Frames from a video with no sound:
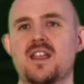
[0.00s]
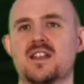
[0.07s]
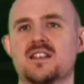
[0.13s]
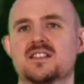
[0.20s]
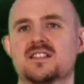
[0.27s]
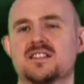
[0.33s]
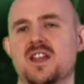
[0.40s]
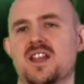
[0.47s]

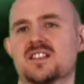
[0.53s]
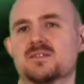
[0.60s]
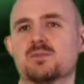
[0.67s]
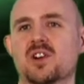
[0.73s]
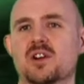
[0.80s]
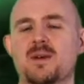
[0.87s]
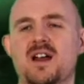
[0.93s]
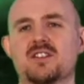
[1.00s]
it's
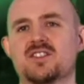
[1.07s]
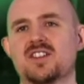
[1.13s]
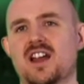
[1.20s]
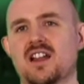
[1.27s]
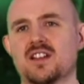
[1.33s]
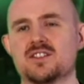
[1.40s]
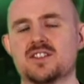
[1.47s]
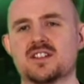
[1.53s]
more about
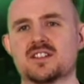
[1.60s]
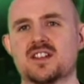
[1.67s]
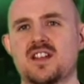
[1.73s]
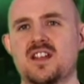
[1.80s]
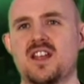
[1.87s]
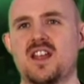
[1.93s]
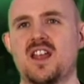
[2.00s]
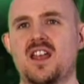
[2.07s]
challenges.
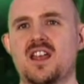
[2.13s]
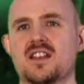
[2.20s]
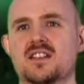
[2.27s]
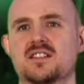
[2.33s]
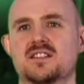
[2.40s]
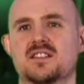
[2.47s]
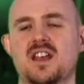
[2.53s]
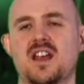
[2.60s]

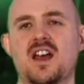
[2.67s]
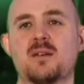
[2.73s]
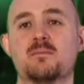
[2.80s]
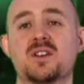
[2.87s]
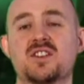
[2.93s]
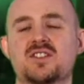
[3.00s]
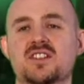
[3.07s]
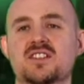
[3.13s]
It's
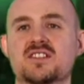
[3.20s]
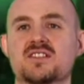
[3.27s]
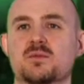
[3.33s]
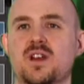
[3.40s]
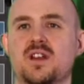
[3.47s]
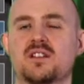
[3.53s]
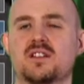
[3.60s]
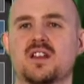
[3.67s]
missions
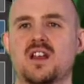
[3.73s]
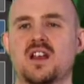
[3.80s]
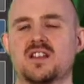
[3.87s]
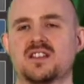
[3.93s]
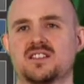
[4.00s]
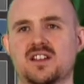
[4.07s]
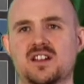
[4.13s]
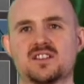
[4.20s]
with
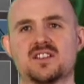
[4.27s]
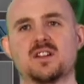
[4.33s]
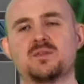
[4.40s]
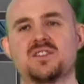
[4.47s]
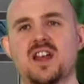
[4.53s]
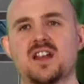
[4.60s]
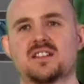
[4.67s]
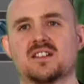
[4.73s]
a certain
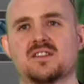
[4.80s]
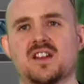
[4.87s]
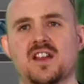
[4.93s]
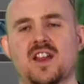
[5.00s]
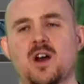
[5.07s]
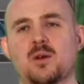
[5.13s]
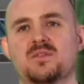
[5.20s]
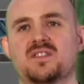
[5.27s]
objective.
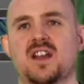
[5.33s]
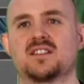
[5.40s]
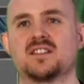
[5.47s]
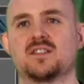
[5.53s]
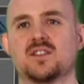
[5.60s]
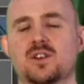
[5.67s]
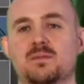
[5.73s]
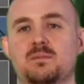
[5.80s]
Now that
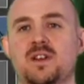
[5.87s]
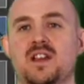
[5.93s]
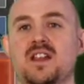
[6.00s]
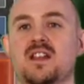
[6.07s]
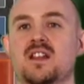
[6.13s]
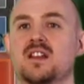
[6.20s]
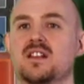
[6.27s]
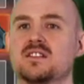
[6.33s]
objective could
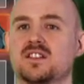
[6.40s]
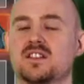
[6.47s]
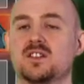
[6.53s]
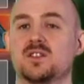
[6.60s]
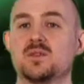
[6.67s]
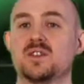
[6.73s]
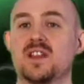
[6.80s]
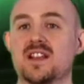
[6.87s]
be
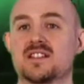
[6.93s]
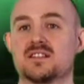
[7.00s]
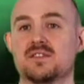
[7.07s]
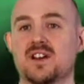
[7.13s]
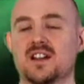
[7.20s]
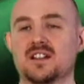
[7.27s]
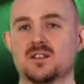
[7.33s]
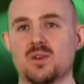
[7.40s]
to get a
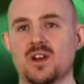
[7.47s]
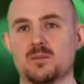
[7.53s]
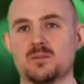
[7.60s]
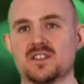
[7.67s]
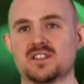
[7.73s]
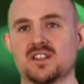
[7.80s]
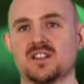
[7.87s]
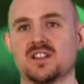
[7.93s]
vital
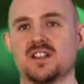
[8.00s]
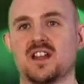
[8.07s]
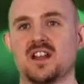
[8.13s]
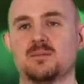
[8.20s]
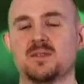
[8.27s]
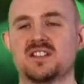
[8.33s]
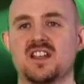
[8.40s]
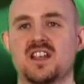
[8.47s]
worm that's on the
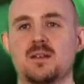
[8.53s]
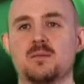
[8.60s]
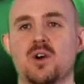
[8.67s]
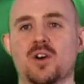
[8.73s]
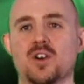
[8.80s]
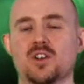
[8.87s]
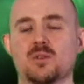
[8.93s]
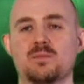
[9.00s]
enemy team,
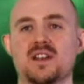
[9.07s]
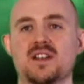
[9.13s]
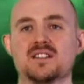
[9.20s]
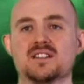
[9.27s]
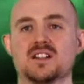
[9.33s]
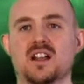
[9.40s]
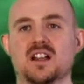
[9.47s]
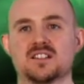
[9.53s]
or it could be
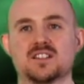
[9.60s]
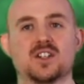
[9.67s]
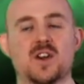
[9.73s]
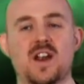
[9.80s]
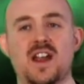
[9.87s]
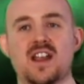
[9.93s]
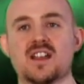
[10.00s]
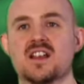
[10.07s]
to collect a
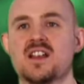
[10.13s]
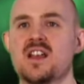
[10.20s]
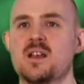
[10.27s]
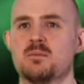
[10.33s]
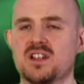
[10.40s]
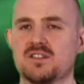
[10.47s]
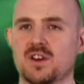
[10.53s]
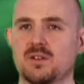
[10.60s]
crate,
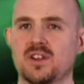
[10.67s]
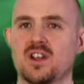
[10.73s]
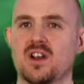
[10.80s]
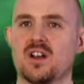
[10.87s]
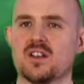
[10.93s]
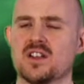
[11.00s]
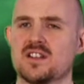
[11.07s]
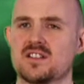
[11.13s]
but you've only
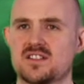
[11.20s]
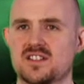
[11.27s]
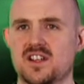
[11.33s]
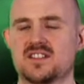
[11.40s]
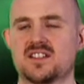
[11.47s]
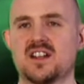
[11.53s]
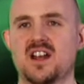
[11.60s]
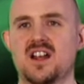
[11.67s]
got
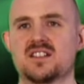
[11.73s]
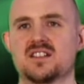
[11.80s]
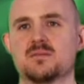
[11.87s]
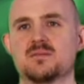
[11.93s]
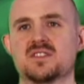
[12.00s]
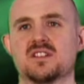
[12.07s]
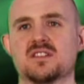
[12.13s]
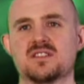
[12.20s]
certain
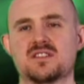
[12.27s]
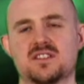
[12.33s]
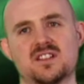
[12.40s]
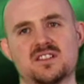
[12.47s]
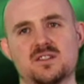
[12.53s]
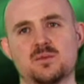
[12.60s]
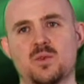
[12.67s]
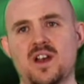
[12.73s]
items and
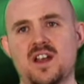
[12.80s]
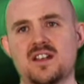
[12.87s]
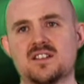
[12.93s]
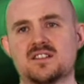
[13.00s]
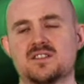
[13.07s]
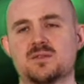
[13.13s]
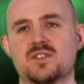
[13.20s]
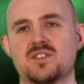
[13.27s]
certain
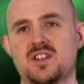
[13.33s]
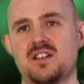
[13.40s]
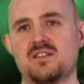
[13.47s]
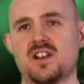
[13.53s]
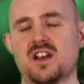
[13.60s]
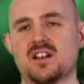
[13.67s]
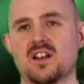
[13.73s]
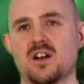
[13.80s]
ways to
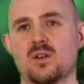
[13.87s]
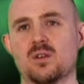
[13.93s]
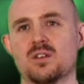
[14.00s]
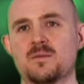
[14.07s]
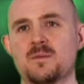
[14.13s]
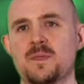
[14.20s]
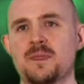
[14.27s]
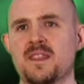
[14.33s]
achieve that goal.